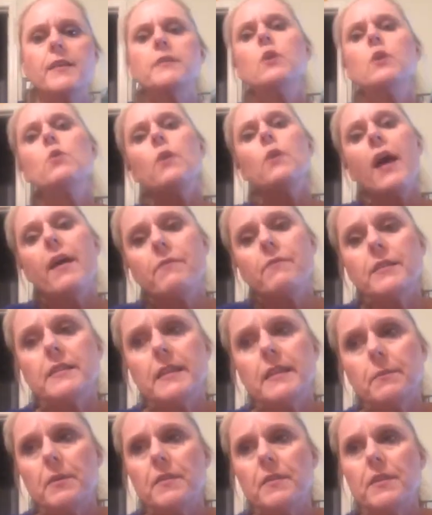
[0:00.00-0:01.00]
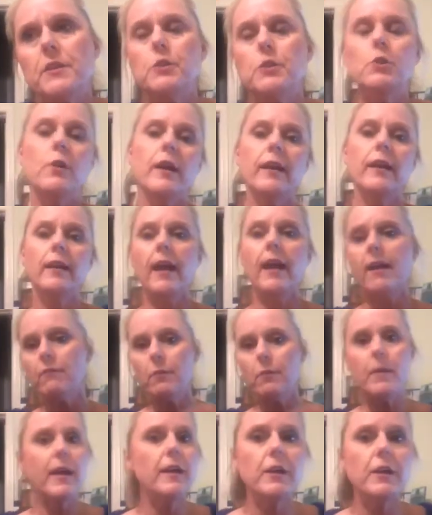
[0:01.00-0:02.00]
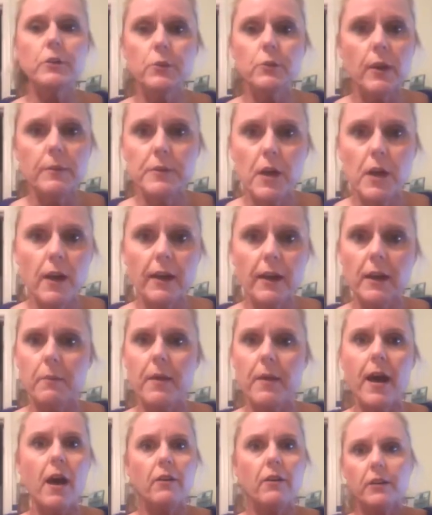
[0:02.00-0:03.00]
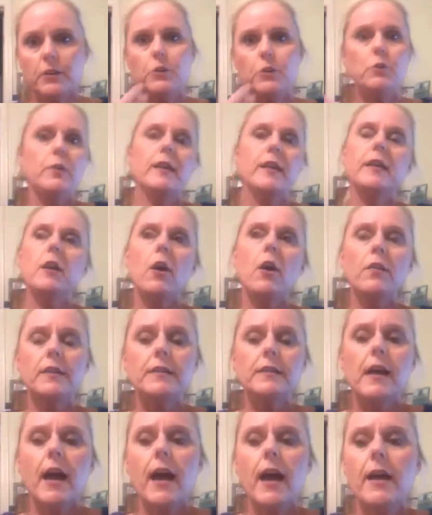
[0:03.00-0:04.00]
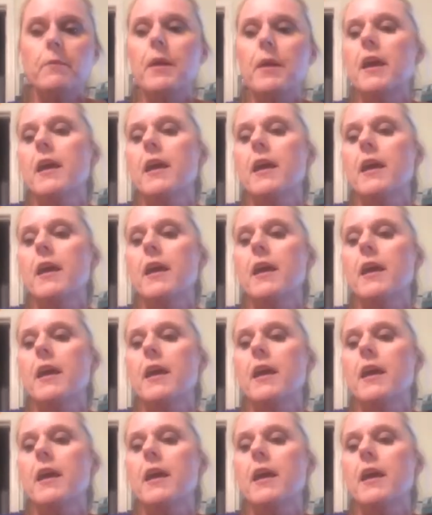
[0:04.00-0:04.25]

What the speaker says: Oh, have a sip of this drink. Everybody knows what I'm talking about because you get it all the time.